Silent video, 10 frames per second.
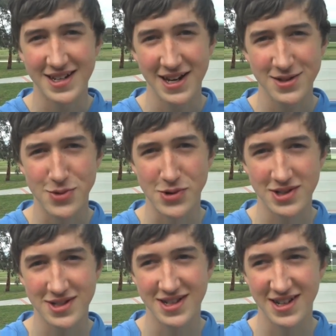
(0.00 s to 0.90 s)

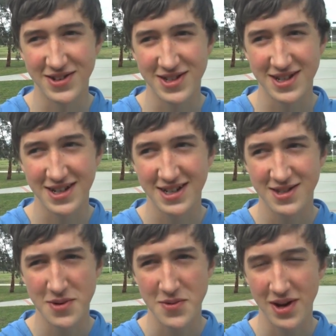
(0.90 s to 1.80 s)
textbooks, it was a, it's
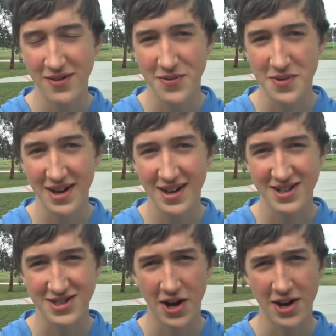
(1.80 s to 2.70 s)
a bit weird for me
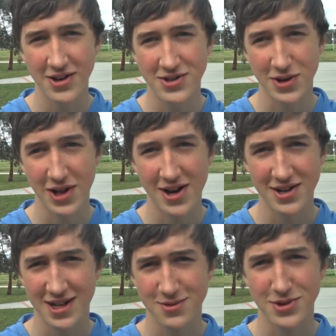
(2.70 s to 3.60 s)
because I used to rely on
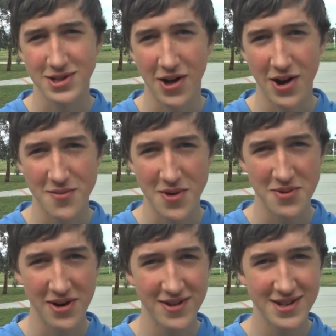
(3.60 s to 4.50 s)
textbooks a lot at my
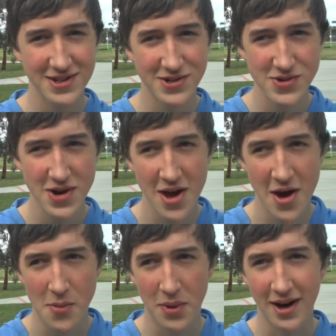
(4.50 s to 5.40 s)
previous school,
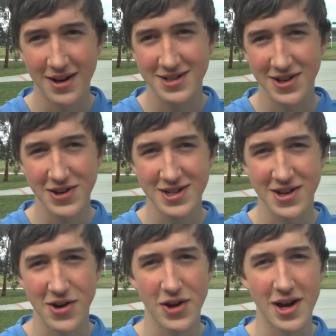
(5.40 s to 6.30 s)
but slowly,
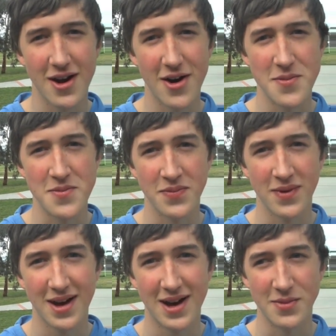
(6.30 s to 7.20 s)
slowly, I'm
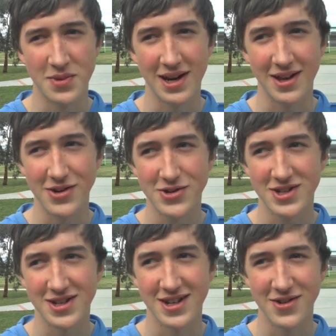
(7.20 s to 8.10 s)
um, getting used
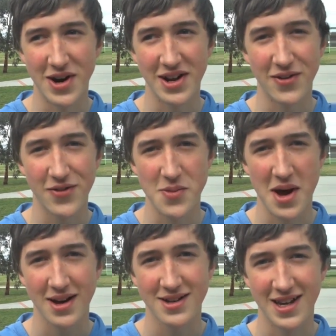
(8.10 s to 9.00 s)
to running off the
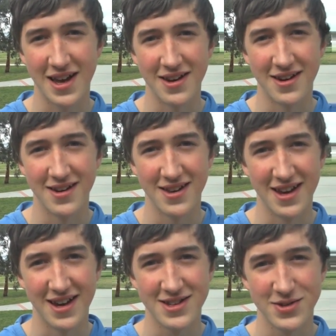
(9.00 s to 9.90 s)
Macs, and yeah,
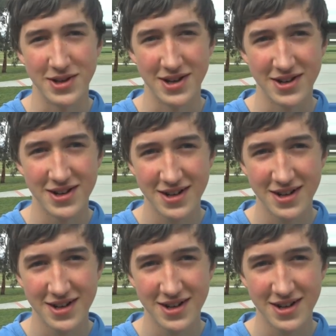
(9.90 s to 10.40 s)
it's really good.